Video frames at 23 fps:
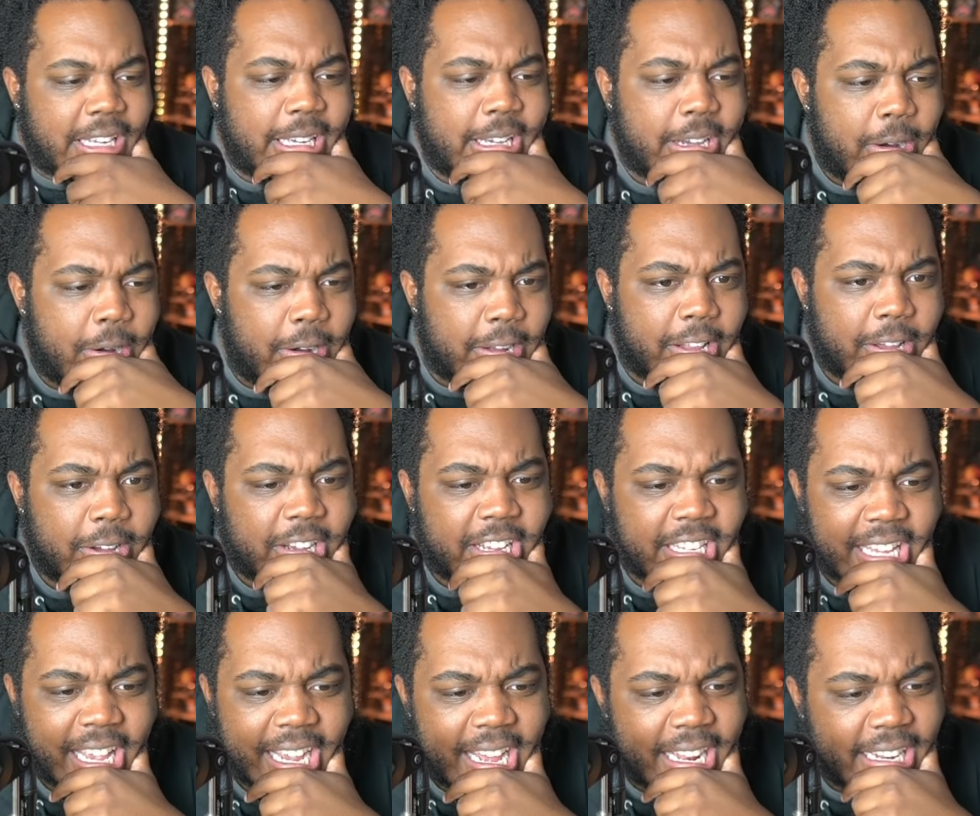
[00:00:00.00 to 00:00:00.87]
going though,
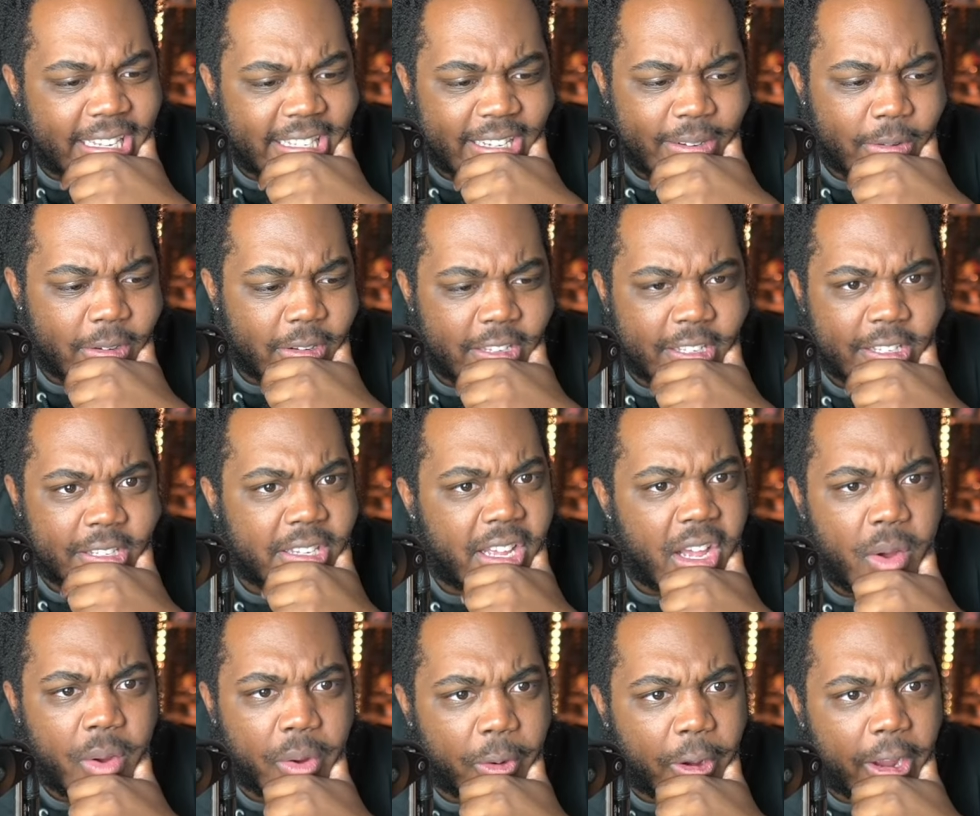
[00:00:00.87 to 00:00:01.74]
because I gotta see where this is
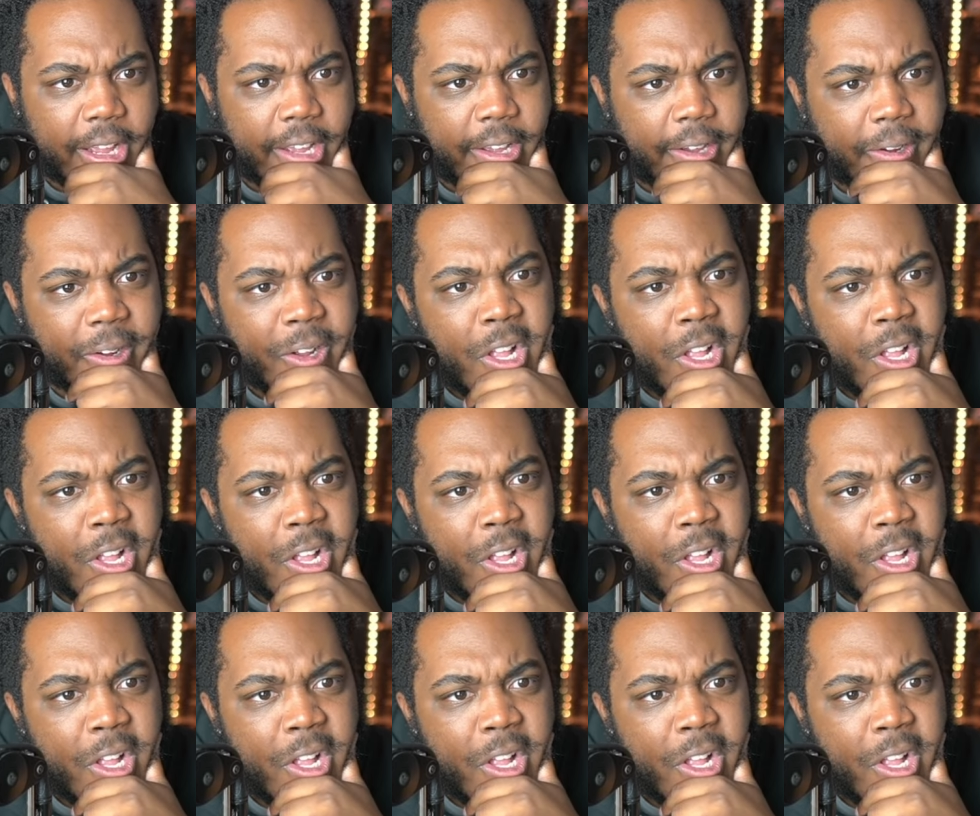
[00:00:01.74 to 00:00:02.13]
going right here.